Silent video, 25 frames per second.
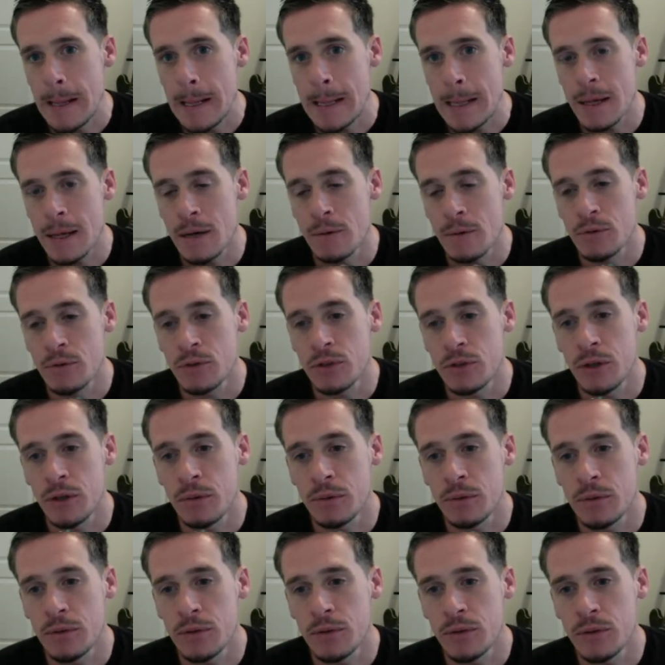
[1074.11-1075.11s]
I was
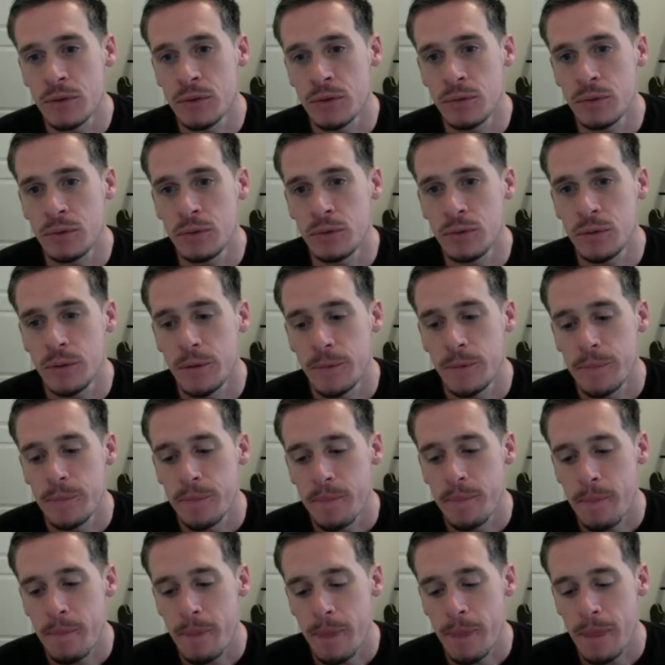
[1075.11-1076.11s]
going to,
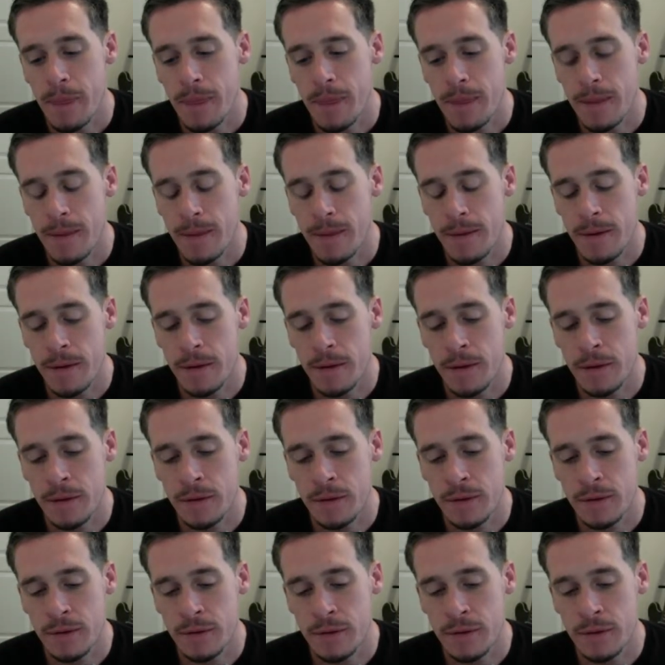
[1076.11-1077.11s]
and
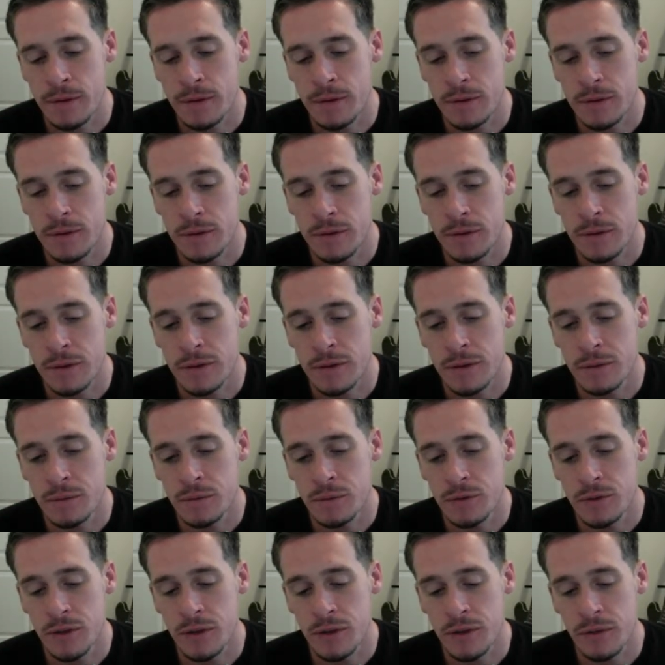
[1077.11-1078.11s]
it
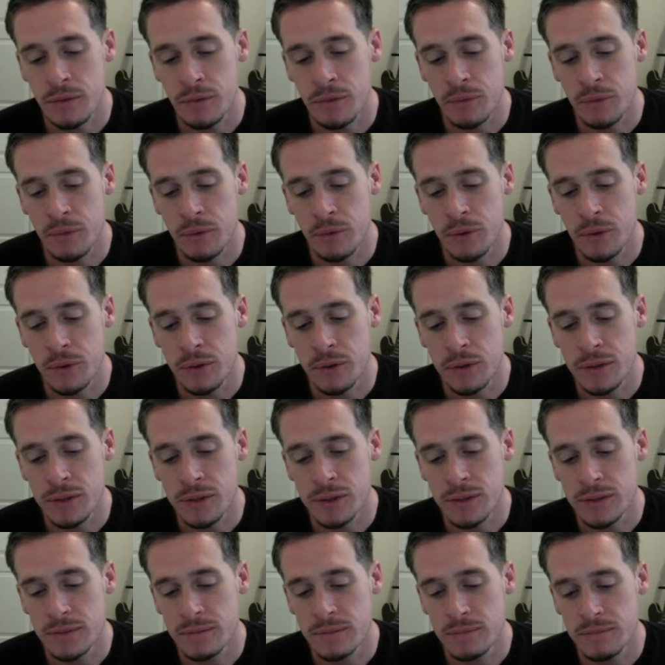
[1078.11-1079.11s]
was like a
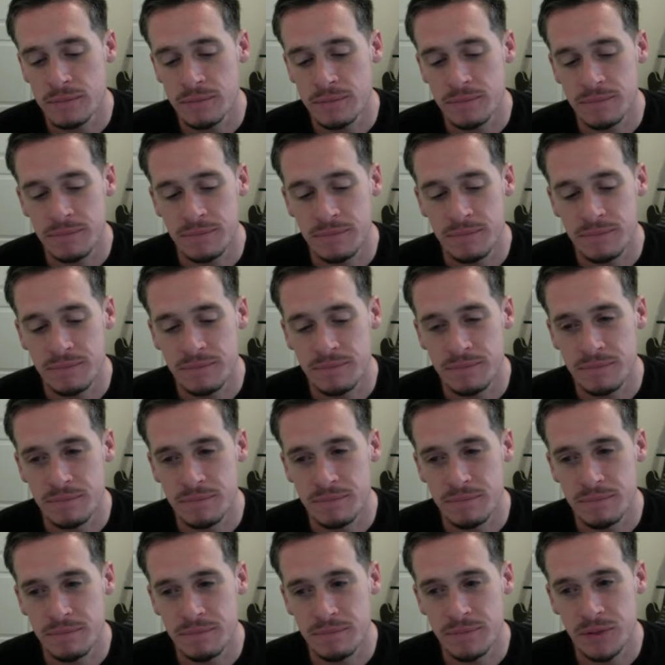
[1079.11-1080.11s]
really
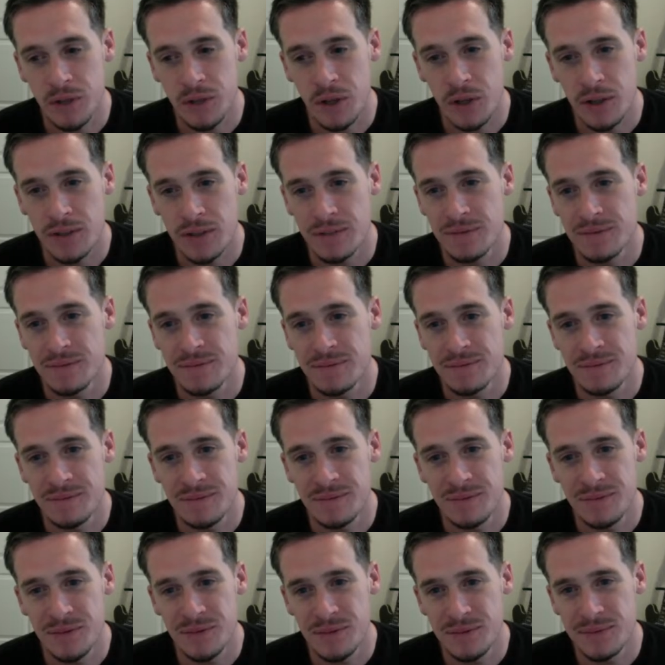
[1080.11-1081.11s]
tight,
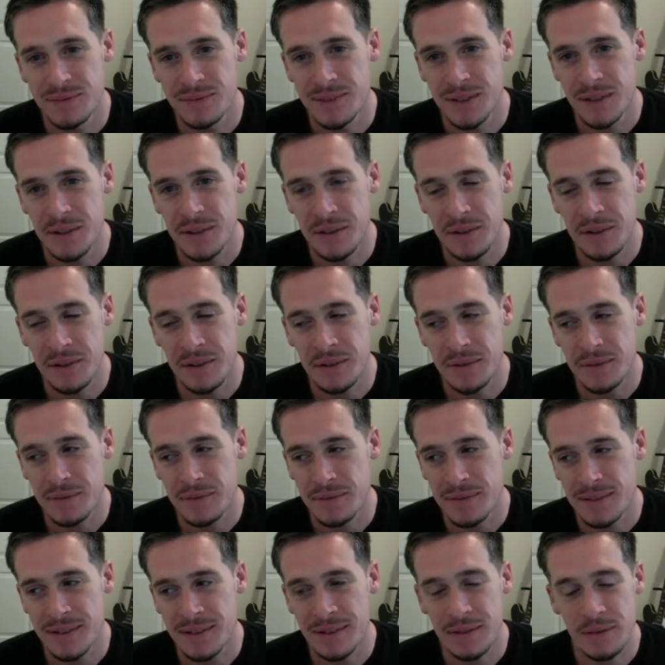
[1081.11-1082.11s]

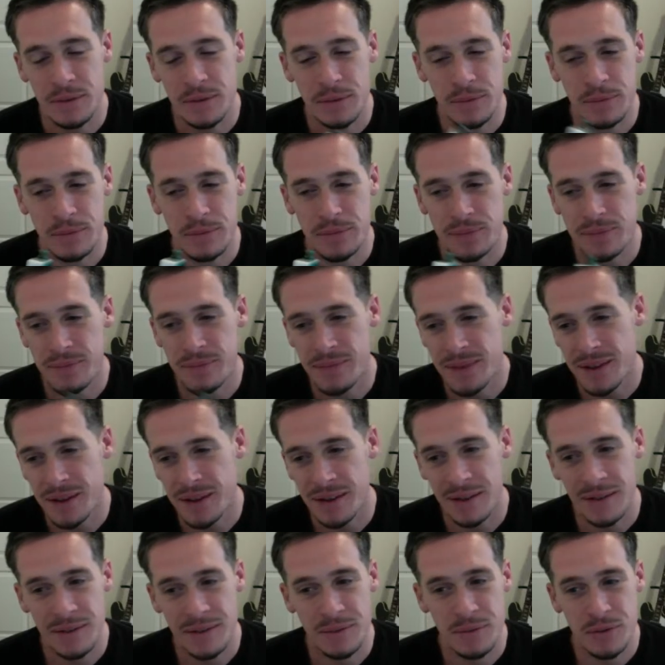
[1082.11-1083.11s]

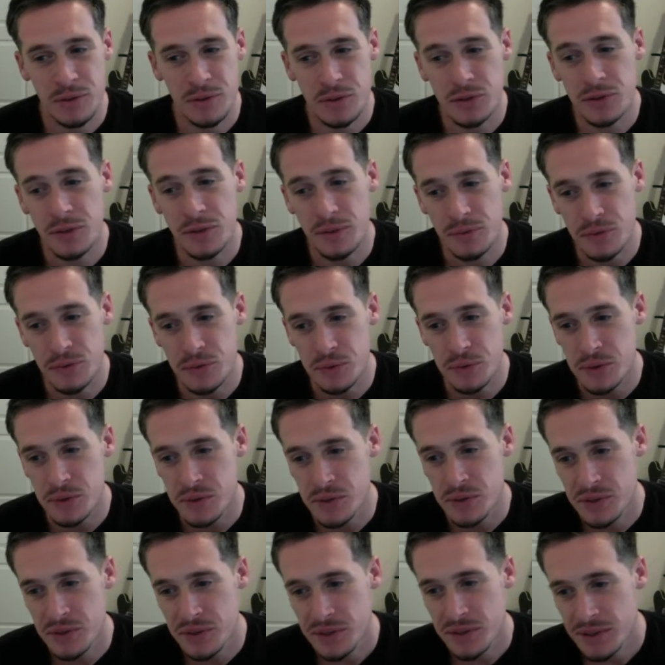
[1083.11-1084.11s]
it was a tough
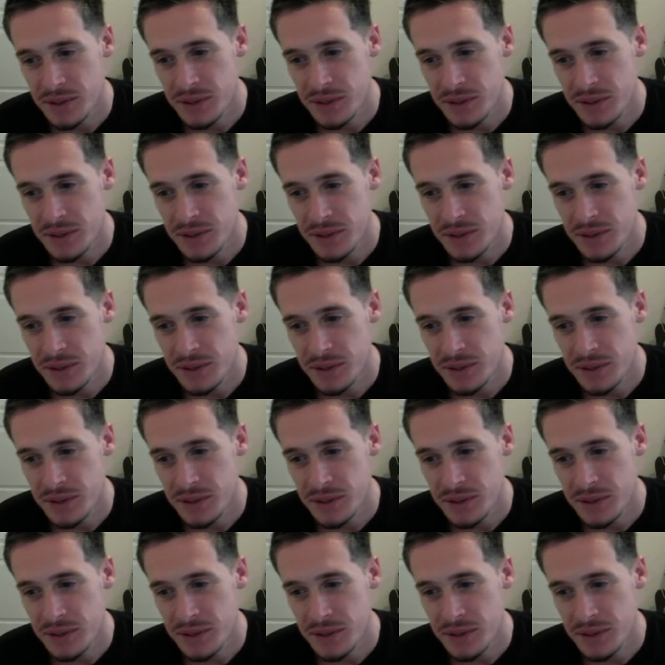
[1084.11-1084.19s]
choice.